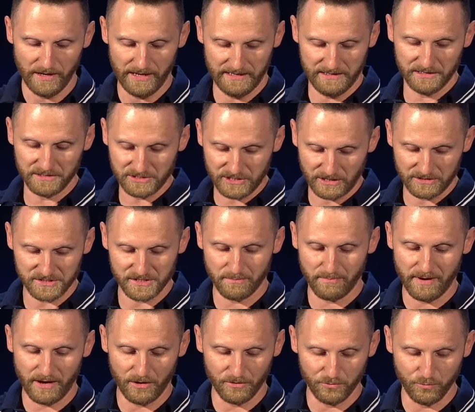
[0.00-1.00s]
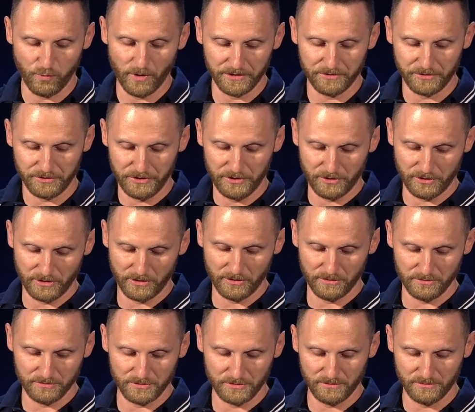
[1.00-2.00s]
And it talks about whether
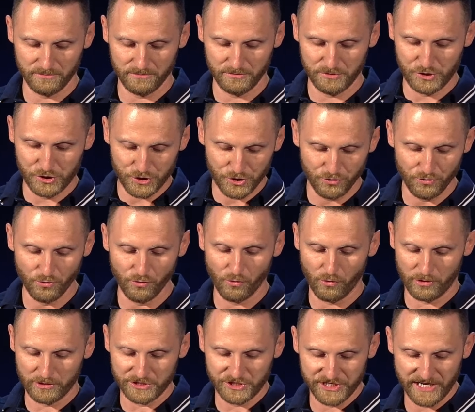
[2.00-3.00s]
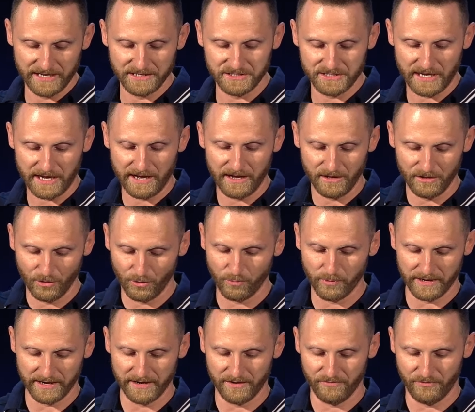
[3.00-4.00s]
you're Jew or Gentile or
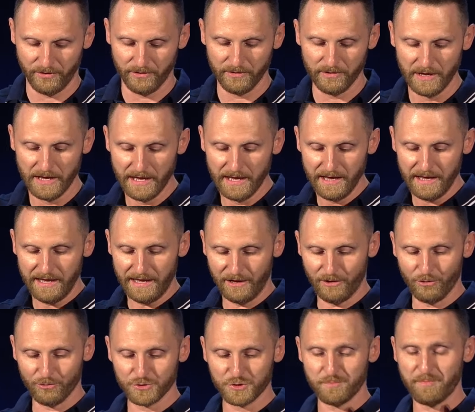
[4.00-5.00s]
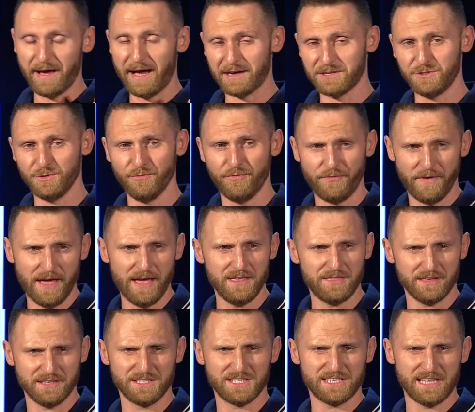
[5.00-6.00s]
whatever. It goes back to
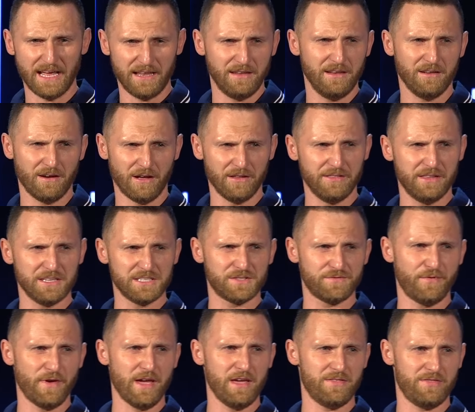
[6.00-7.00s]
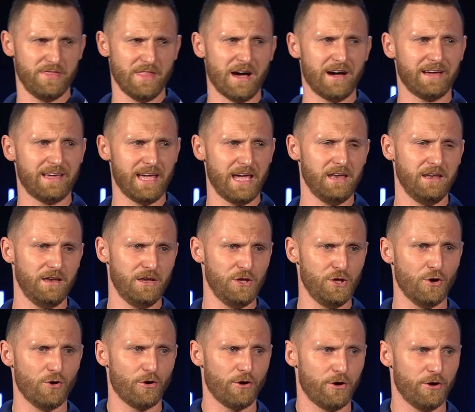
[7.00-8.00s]
faith and standing on this faith, not gaining
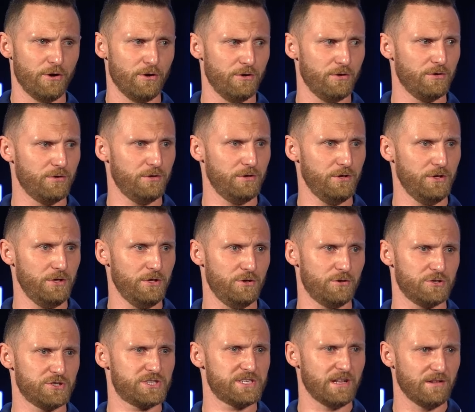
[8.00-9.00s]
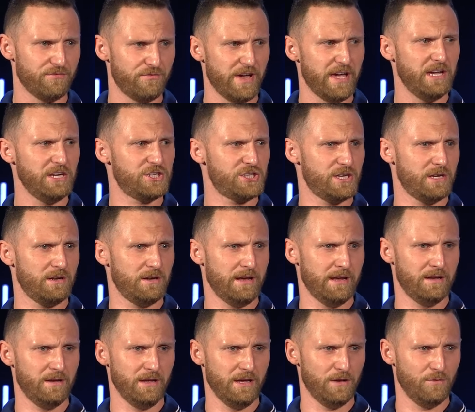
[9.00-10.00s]
your salvation
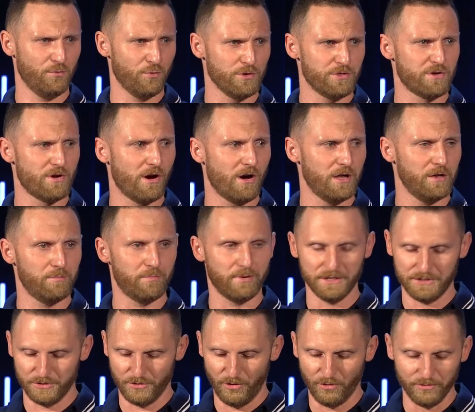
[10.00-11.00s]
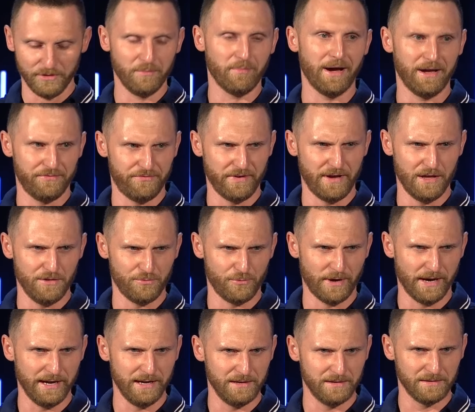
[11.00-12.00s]
and with God, but only by faith,
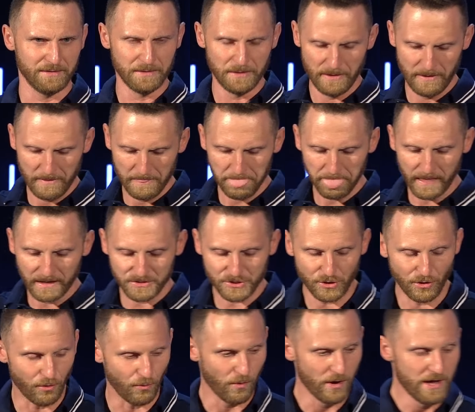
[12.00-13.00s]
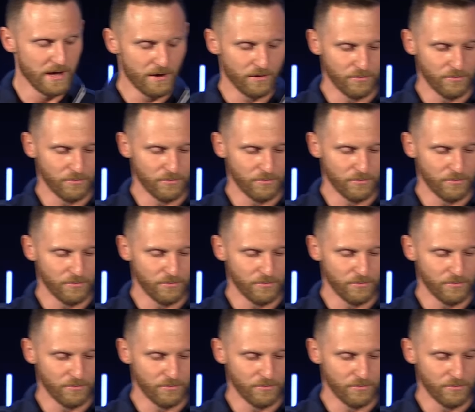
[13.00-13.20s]
right? So